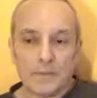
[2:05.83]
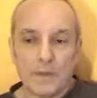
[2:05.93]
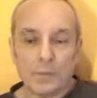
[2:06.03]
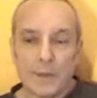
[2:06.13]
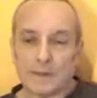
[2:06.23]

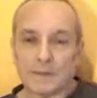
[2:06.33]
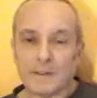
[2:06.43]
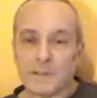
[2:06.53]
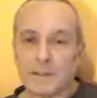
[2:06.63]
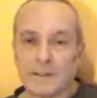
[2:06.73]
And when
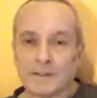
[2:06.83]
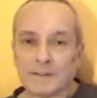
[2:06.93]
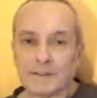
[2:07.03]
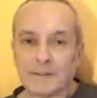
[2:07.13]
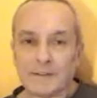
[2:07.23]

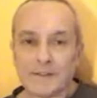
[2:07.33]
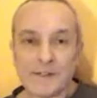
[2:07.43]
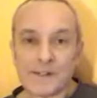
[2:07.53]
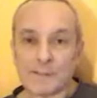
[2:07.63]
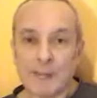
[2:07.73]
liberated,
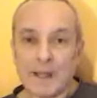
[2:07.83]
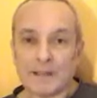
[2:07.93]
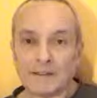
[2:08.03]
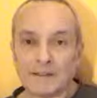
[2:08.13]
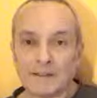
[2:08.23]
this
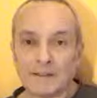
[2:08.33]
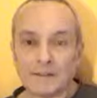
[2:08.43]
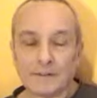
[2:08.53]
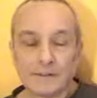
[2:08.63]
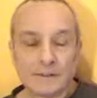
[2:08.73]
mind
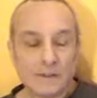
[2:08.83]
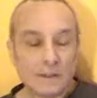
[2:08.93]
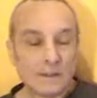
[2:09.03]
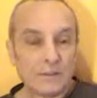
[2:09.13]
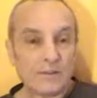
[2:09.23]

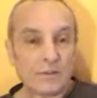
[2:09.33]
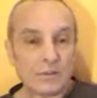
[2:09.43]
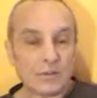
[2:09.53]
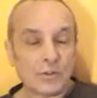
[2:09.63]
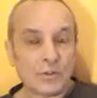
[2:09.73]
can
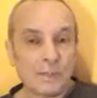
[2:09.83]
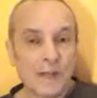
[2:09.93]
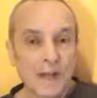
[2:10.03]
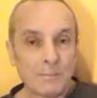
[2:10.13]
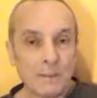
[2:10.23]
choose to be
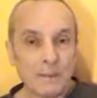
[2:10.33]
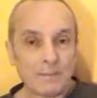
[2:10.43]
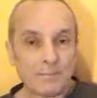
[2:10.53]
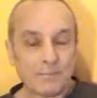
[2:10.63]
happy.